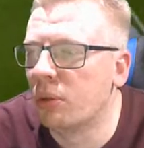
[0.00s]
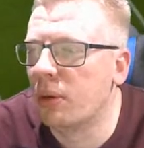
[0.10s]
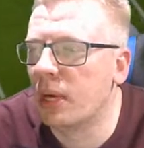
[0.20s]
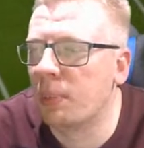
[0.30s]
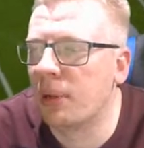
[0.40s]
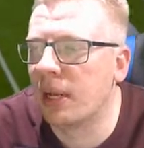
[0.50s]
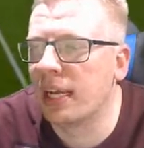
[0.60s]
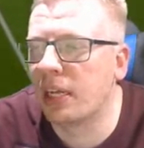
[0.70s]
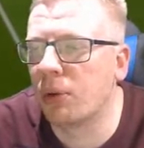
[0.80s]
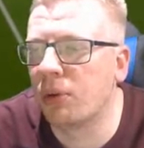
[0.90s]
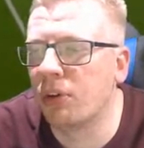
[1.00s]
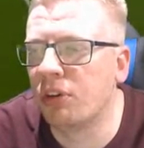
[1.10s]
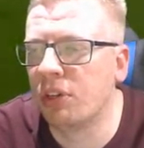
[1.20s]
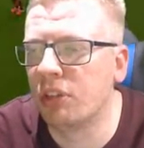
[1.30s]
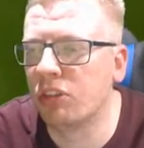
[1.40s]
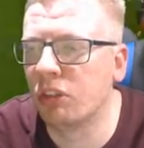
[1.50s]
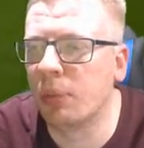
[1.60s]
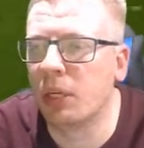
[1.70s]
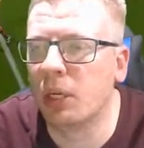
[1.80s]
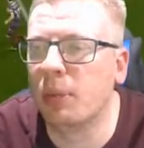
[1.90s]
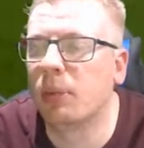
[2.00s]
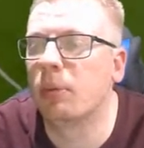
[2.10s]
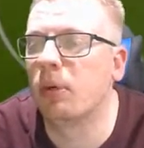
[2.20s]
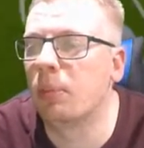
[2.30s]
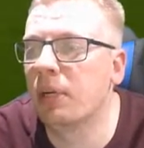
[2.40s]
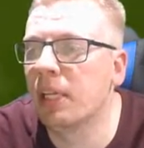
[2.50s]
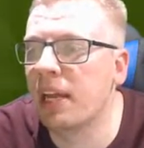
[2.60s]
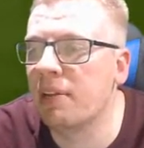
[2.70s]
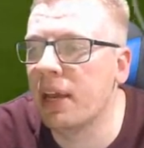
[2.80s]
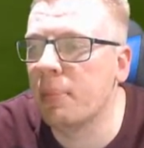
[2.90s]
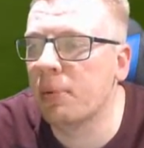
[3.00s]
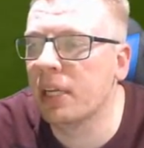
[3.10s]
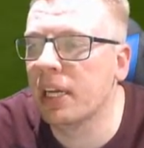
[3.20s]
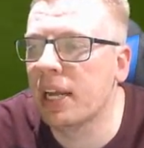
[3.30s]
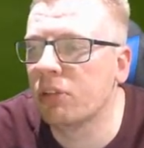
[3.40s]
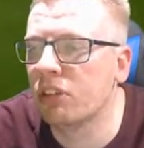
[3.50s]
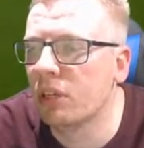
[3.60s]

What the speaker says: Well played, Lund. Superb. Right, bring it out now. Bring it out.